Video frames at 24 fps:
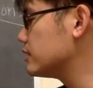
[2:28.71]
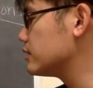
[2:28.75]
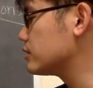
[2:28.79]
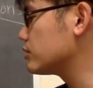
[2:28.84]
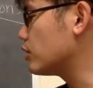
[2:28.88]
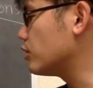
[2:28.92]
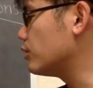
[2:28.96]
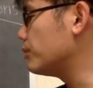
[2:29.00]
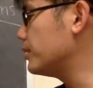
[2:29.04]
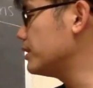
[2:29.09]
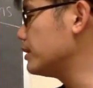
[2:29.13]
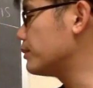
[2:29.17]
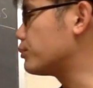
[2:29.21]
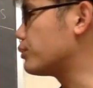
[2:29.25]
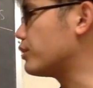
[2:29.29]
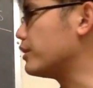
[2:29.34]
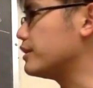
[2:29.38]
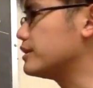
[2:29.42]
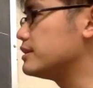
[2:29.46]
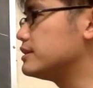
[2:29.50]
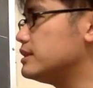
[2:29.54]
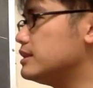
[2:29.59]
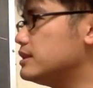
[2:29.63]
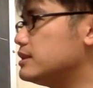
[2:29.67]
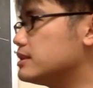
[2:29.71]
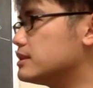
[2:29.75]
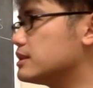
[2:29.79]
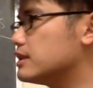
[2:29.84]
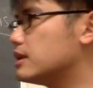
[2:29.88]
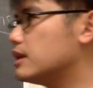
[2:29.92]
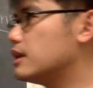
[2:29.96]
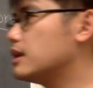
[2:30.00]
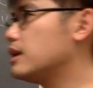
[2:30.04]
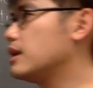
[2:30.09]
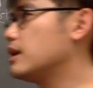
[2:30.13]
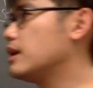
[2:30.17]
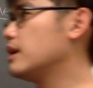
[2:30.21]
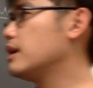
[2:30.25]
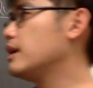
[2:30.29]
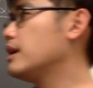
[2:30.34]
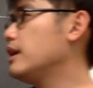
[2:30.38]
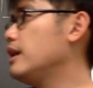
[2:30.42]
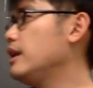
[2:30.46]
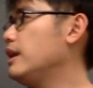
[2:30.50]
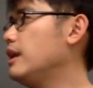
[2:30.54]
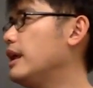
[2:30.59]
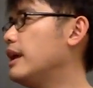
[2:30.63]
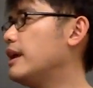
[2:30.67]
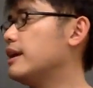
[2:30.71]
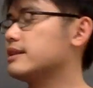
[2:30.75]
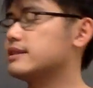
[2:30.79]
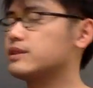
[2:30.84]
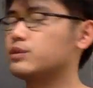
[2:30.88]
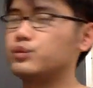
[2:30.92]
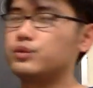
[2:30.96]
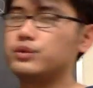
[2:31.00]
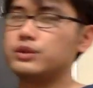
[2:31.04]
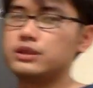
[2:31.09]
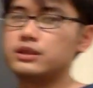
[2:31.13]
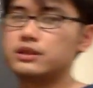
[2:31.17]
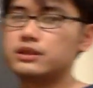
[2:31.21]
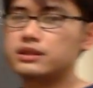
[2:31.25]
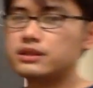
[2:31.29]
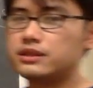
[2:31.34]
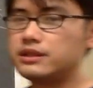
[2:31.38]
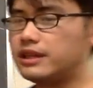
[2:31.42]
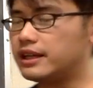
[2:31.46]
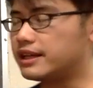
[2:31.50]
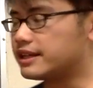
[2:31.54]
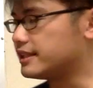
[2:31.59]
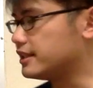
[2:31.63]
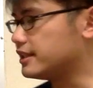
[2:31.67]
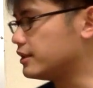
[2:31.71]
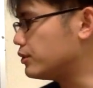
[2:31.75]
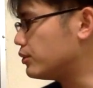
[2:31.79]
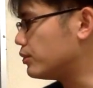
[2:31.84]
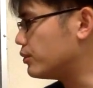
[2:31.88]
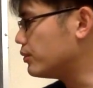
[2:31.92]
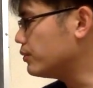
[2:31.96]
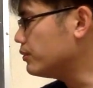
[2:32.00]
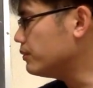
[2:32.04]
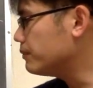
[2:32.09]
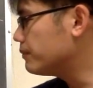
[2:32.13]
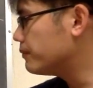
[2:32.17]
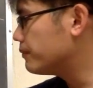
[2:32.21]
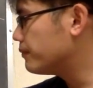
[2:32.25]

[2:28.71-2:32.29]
So open the parentheses, x is negative 2.